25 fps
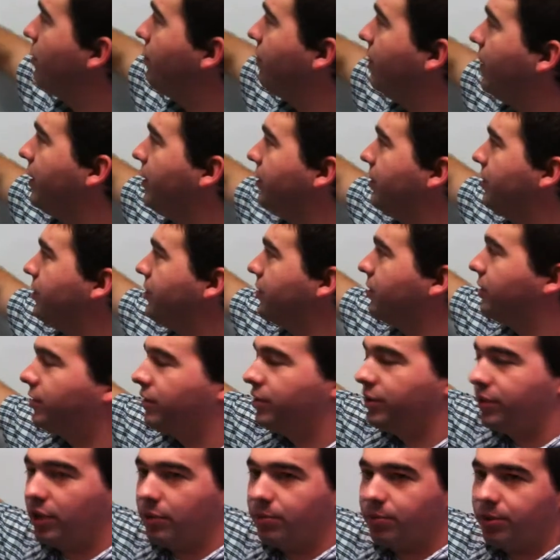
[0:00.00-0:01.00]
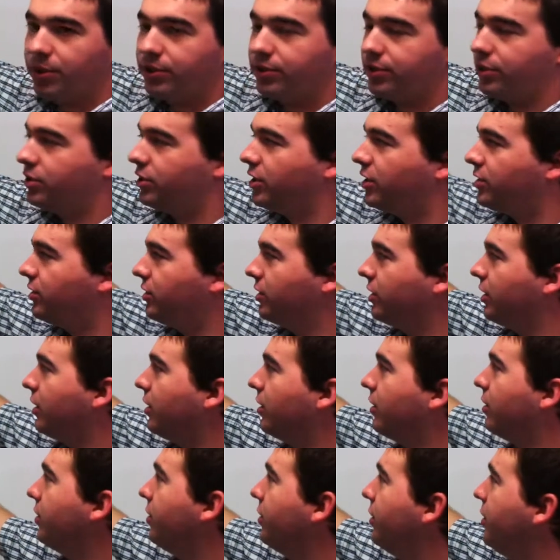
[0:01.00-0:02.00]
any files that belong to
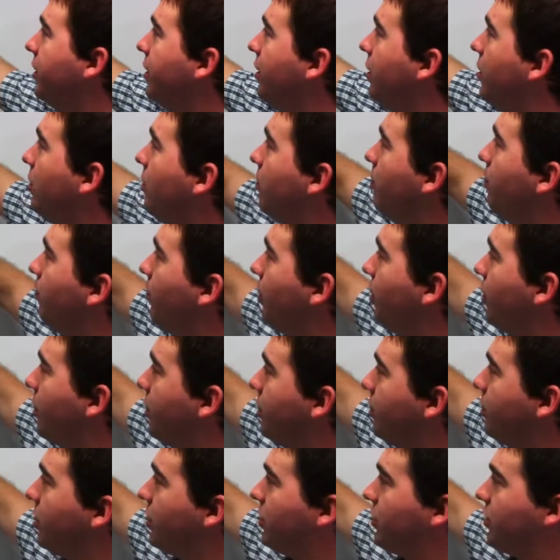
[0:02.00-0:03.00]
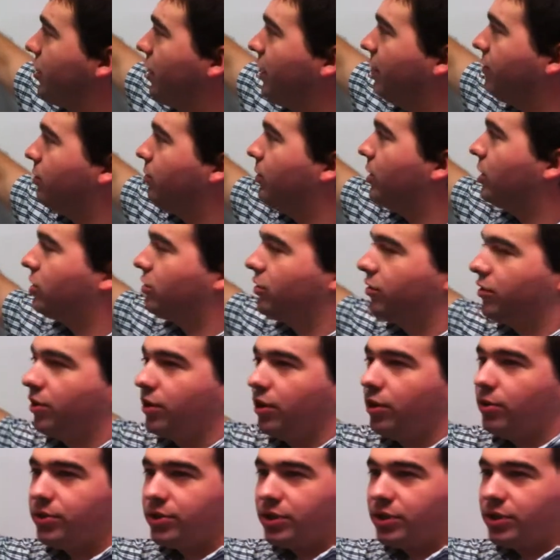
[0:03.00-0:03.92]
Jessica, Mark and Jessica have to make sure that they